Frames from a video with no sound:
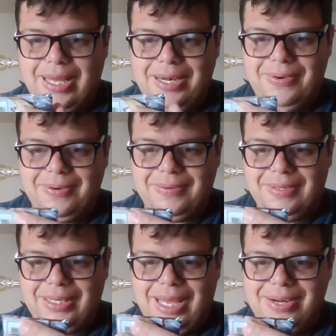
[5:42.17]
Kind of,
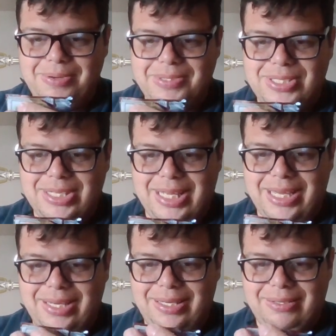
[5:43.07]
kind of almost look
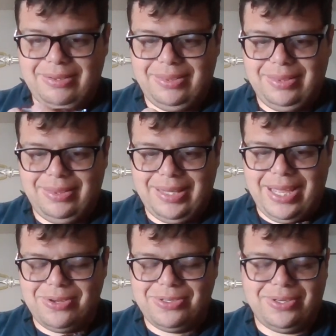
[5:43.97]
like
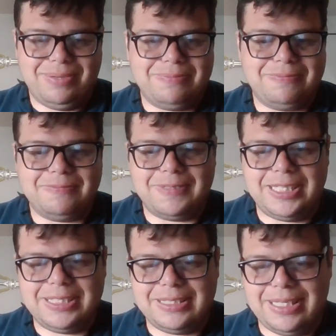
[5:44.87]
Loud Room,
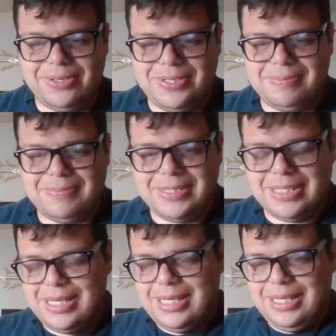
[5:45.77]
right? Loud Room.
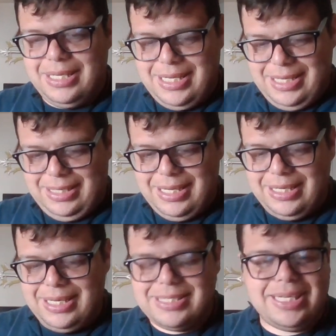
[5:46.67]
Yeah, it kind
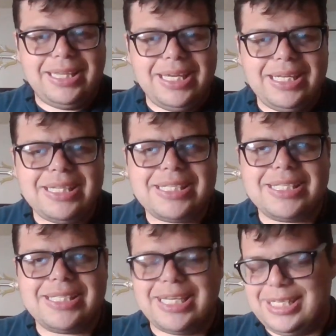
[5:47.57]
of does. I think this
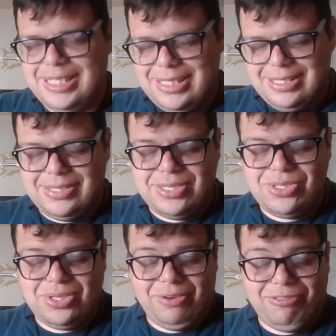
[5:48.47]
is like its
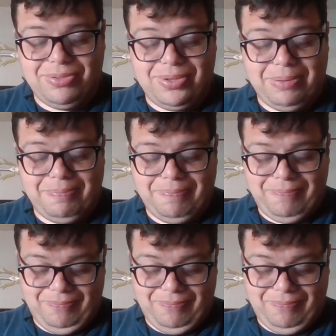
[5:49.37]
sister form.